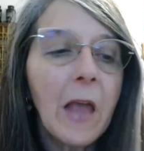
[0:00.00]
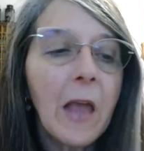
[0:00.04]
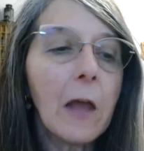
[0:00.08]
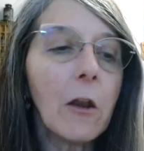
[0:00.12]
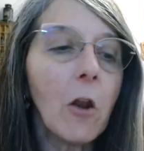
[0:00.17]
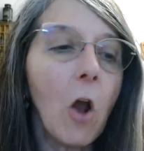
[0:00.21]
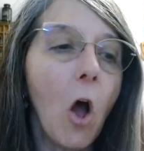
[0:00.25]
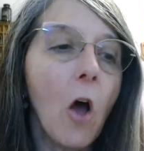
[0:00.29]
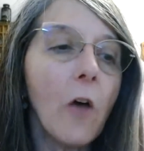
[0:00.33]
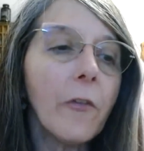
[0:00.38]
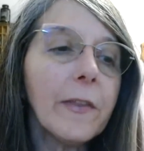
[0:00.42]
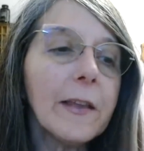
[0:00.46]

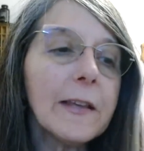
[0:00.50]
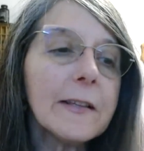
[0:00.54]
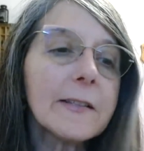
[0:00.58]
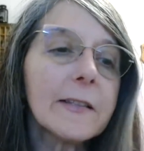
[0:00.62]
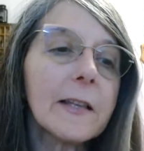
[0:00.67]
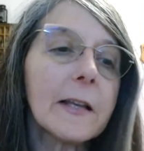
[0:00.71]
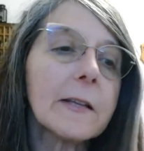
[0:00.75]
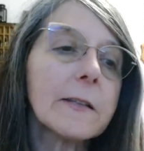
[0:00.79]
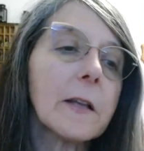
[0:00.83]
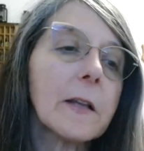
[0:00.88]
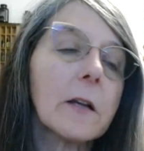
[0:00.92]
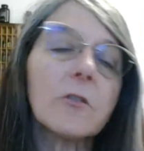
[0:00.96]
And all these
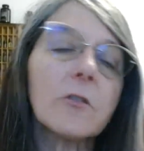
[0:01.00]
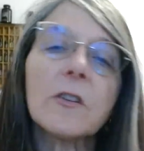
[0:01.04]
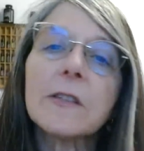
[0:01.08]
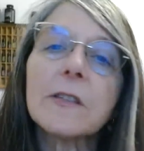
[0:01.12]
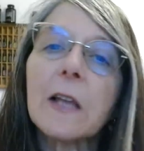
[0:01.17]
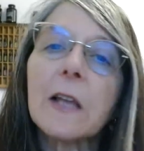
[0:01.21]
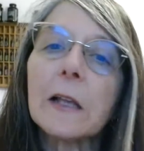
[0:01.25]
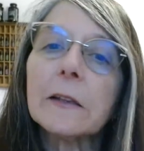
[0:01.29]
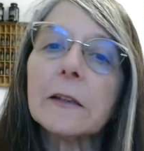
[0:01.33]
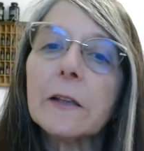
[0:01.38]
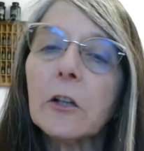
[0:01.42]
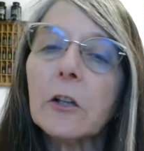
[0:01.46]
things are just
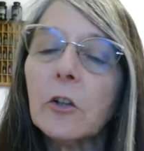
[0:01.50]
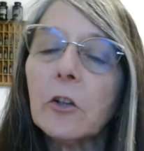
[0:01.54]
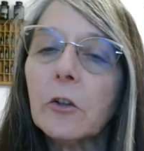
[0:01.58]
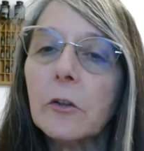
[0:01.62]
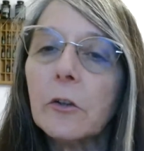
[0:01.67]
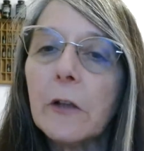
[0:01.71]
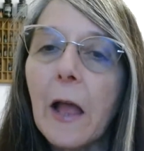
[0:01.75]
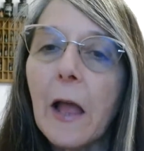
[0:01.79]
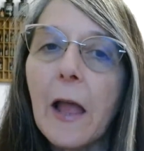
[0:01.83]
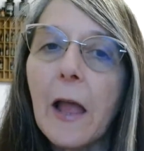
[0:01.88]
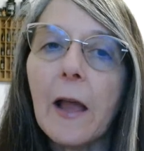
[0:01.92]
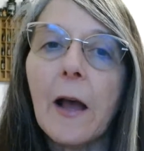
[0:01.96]
like
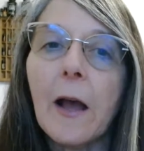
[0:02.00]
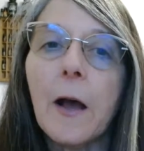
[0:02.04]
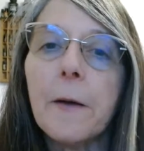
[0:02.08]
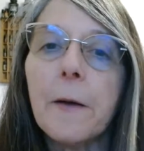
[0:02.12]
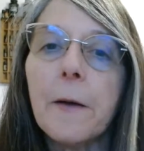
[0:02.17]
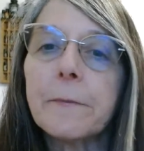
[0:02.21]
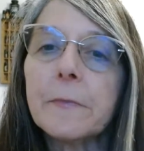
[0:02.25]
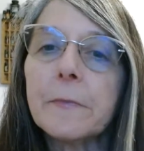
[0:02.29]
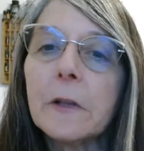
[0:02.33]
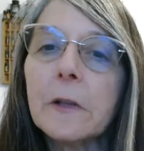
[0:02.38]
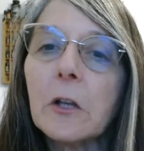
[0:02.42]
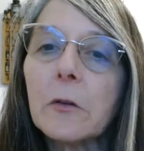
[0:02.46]
little
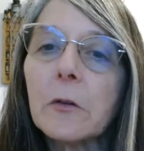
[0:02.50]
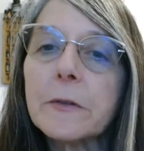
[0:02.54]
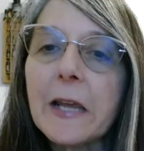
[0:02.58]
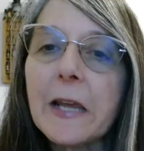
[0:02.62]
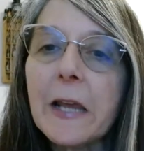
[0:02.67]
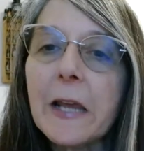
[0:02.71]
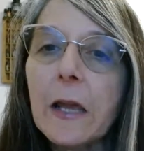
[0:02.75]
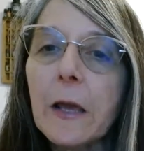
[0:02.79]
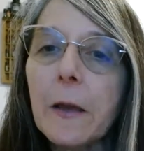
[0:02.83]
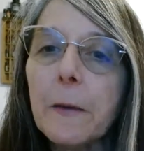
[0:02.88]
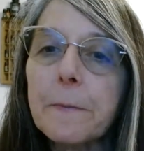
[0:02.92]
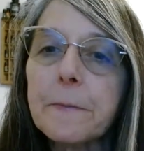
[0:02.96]

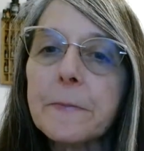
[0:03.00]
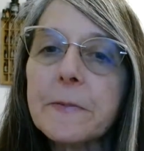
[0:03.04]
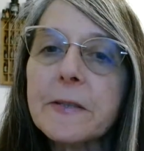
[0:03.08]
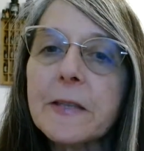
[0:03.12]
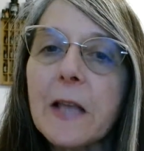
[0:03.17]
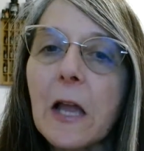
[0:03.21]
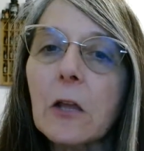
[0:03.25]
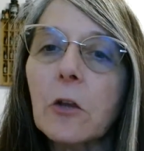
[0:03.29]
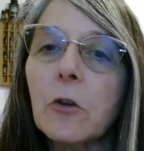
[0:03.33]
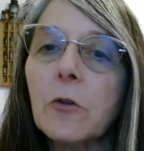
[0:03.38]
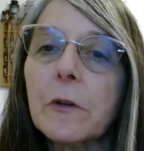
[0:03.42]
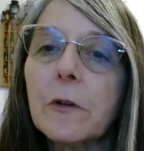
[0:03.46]
tips
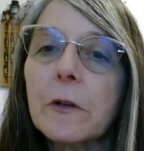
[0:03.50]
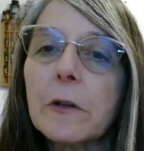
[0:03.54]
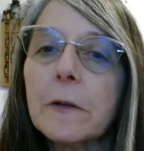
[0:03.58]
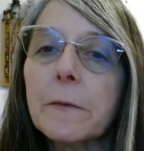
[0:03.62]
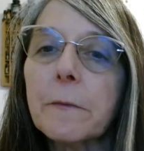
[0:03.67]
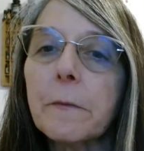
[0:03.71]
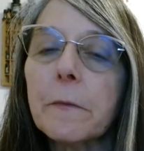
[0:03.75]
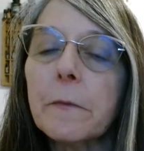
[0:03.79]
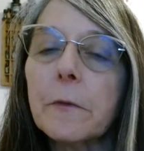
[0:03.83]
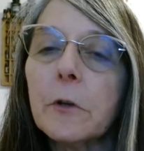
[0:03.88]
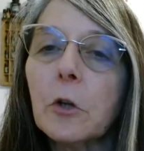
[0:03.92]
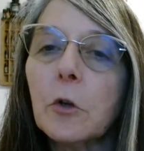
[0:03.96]
that you
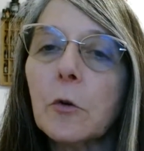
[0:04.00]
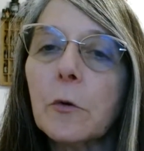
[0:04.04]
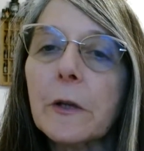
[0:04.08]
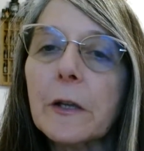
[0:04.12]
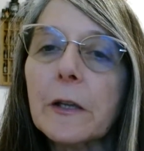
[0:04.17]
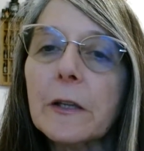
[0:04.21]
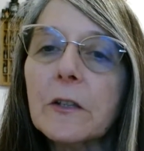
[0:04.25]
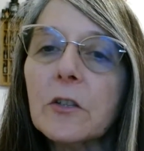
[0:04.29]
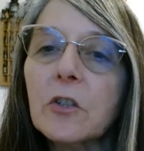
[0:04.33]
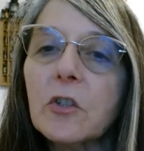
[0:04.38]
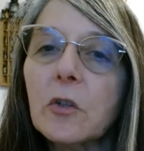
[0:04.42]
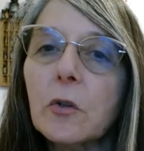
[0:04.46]

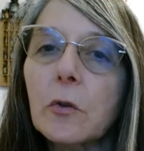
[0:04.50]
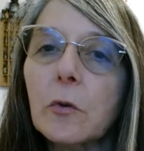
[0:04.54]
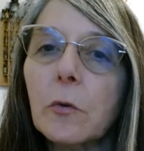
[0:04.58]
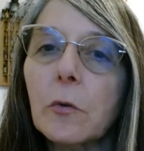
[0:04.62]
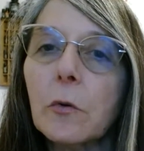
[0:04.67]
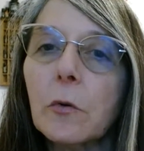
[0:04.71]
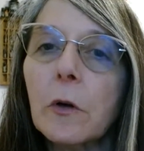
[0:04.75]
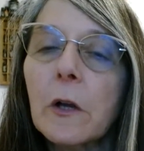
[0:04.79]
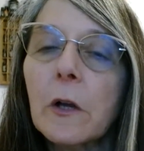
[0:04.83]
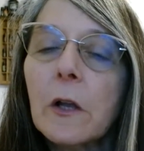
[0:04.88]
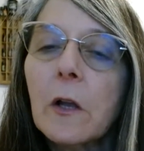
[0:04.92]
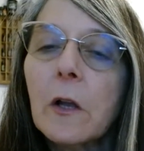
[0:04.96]
can
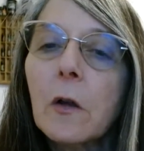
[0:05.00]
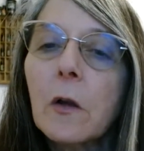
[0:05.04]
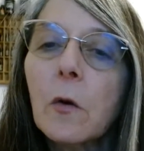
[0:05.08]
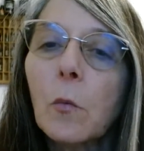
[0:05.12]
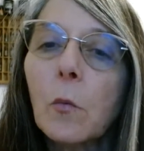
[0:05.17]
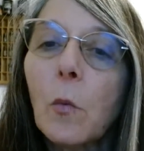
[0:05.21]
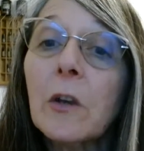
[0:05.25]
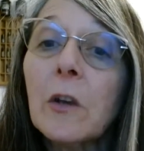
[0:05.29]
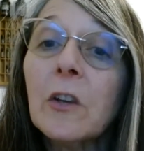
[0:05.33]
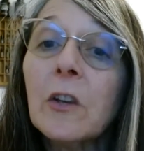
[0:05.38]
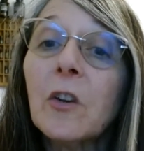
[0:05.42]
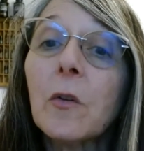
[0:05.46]
do
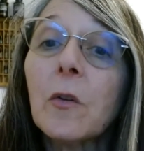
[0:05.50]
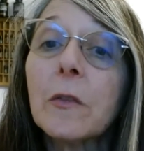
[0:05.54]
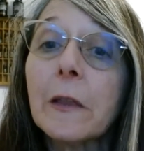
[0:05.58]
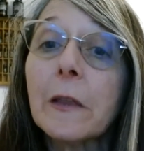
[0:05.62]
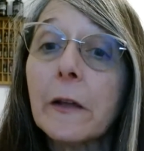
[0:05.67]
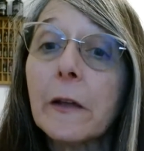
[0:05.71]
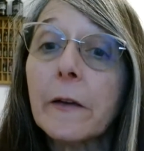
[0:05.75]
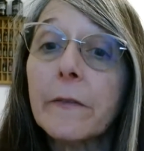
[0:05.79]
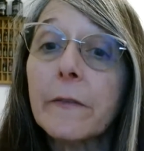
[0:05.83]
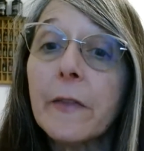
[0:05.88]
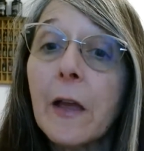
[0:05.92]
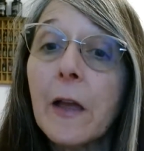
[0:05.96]
when you
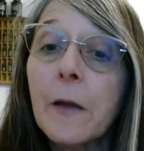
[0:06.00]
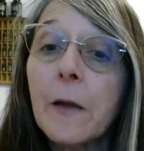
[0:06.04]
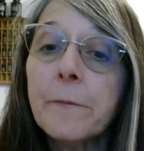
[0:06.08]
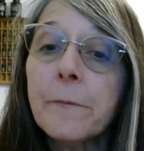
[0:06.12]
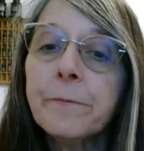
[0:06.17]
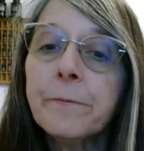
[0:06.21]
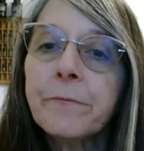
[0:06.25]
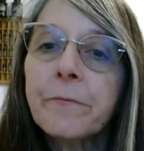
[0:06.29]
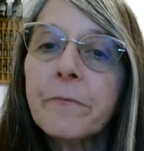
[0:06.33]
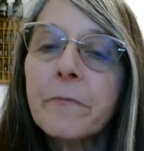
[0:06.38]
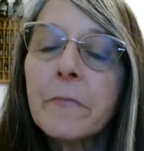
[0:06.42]
think of them.